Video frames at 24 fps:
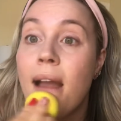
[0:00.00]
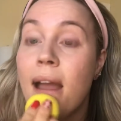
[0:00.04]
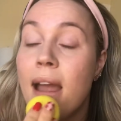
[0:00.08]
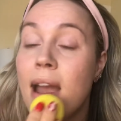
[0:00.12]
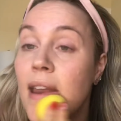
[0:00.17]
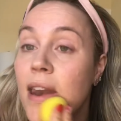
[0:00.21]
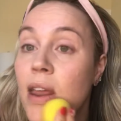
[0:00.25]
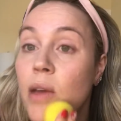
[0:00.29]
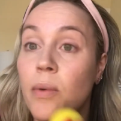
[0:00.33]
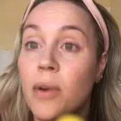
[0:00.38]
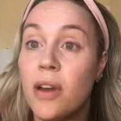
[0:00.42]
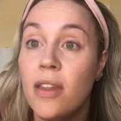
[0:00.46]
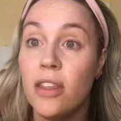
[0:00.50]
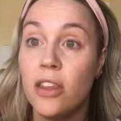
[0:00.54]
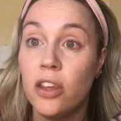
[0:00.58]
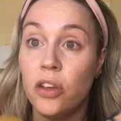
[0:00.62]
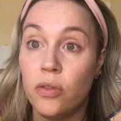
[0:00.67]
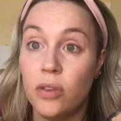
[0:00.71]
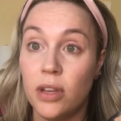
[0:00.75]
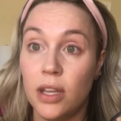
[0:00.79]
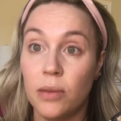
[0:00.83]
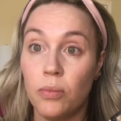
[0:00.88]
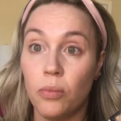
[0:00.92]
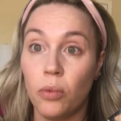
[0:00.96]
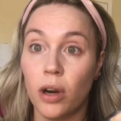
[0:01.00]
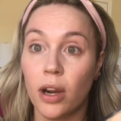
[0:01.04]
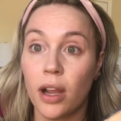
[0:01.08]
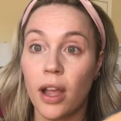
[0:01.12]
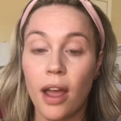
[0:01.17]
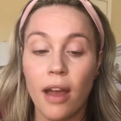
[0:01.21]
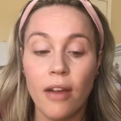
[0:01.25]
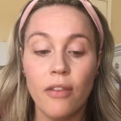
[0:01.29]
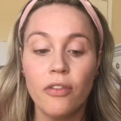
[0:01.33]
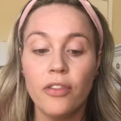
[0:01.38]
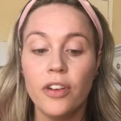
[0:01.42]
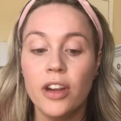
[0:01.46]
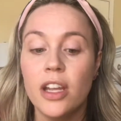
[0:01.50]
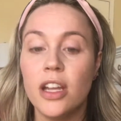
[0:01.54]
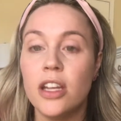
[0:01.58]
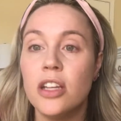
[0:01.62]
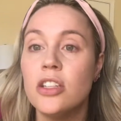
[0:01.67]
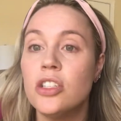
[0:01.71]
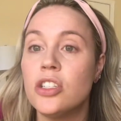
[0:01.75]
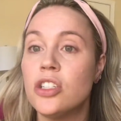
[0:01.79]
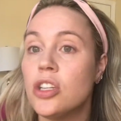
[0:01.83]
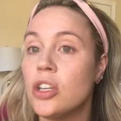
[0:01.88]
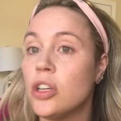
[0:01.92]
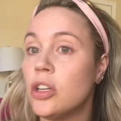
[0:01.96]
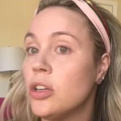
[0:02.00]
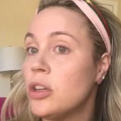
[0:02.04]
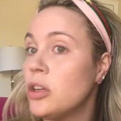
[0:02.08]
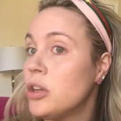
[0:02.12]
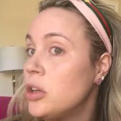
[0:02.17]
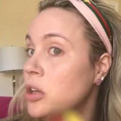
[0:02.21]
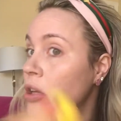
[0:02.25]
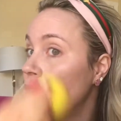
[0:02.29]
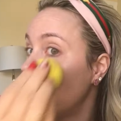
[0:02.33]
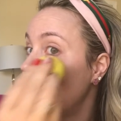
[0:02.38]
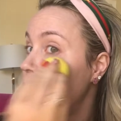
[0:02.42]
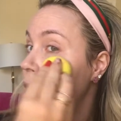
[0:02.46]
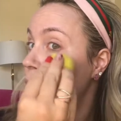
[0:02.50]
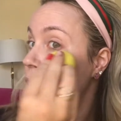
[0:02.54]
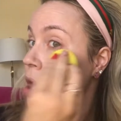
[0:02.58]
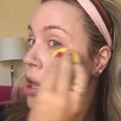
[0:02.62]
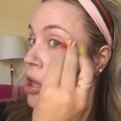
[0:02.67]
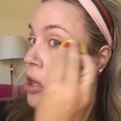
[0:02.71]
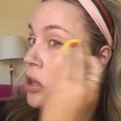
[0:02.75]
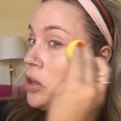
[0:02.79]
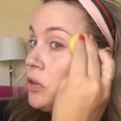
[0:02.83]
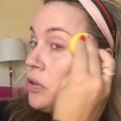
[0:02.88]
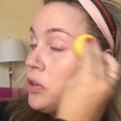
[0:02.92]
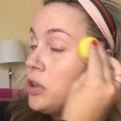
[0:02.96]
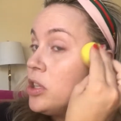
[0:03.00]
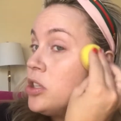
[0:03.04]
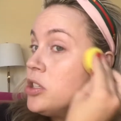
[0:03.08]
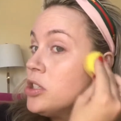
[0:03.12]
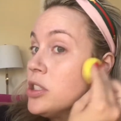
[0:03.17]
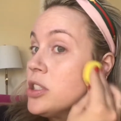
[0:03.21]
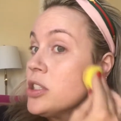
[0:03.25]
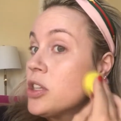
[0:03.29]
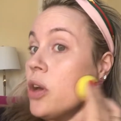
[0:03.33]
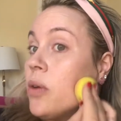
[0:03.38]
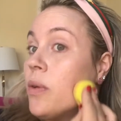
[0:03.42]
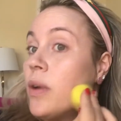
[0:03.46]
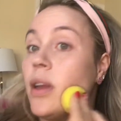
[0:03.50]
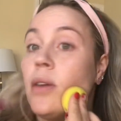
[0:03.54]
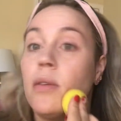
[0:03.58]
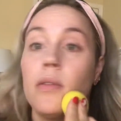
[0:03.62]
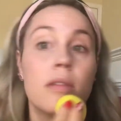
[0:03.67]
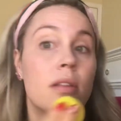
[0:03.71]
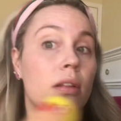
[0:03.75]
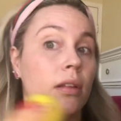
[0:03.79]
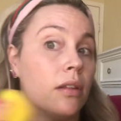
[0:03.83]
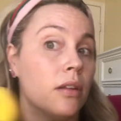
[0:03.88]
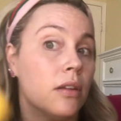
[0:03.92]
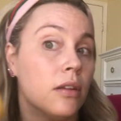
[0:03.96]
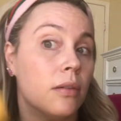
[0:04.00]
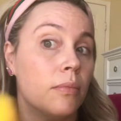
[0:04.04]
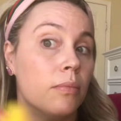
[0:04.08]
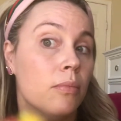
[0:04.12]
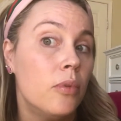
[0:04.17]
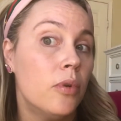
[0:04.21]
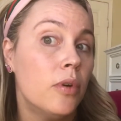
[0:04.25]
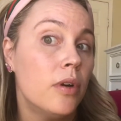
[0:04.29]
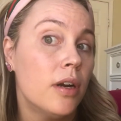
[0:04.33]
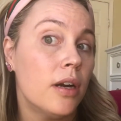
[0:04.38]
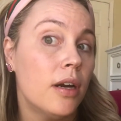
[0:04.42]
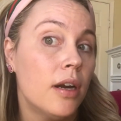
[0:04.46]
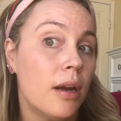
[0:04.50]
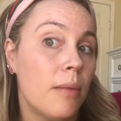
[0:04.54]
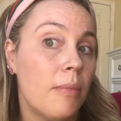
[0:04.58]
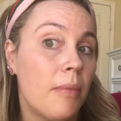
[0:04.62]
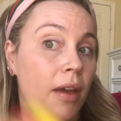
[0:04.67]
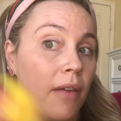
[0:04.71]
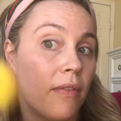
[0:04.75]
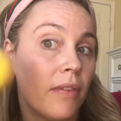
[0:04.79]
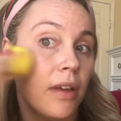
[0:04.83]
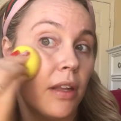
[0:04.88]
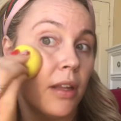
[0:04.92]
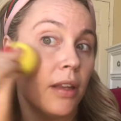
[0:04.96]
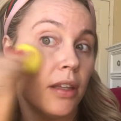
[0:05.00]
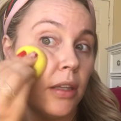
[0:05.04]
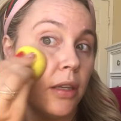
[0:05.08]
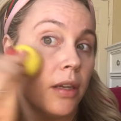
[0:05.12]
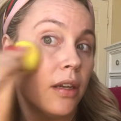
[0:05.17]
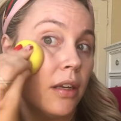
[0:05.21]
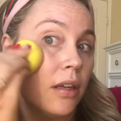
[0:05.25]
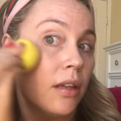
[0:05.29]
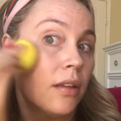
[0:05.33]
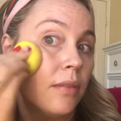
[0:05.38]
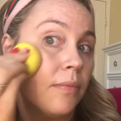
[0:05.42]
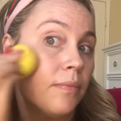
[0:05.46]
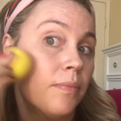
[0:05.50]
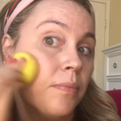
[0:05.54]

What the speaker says: Anywhere that you need more coverage, you can just go in with a little more. I'm having a little